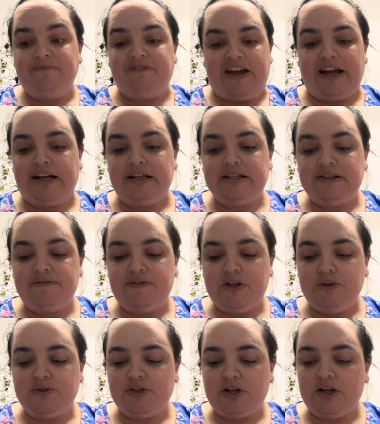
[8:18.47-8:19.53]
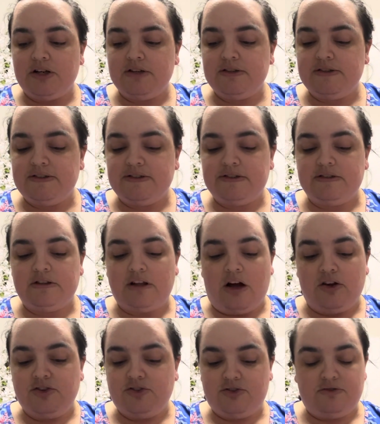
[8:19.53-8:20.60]
fan diffusers.
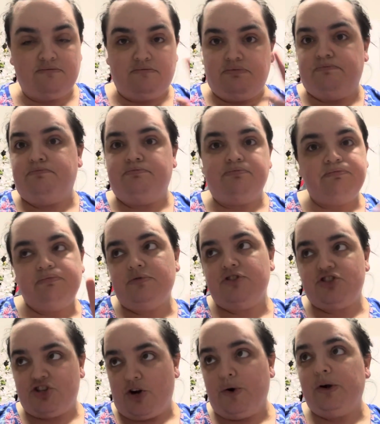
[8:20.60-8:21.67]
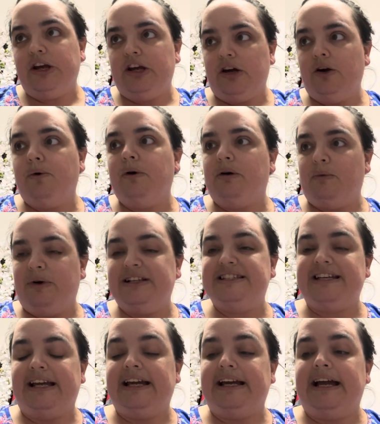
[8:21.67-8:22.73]
I'll sh show you once
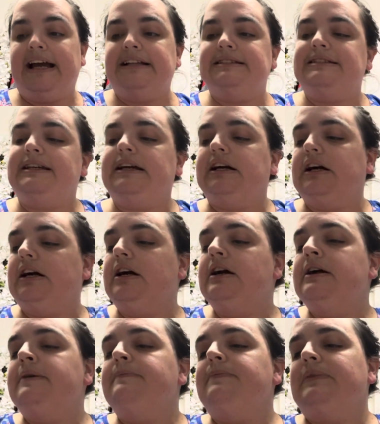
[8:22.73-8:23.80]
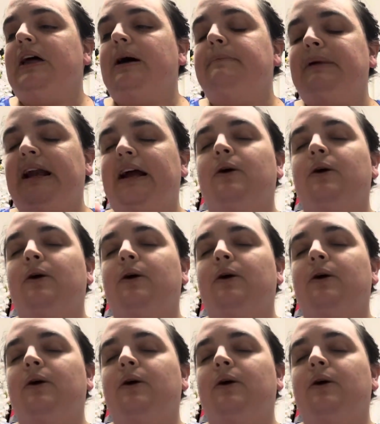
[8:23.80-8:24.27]
it gets here. Um, but I